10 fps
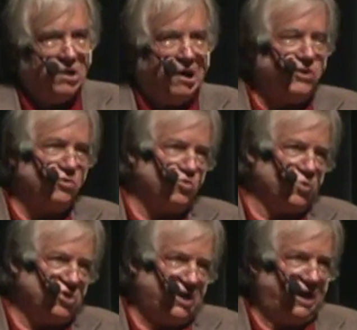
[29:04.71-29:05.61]
Others were
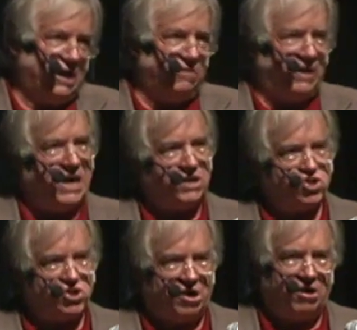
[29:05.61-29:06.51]
saying how they had
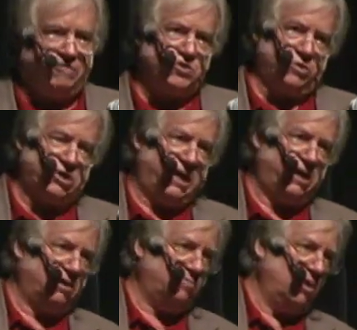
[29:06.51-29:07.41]
sheriffs who were
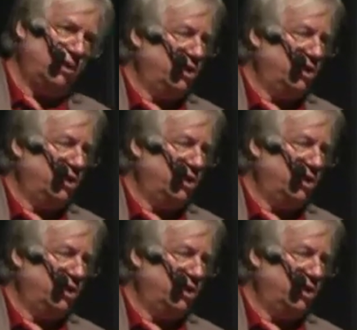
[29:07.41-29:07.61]
taking them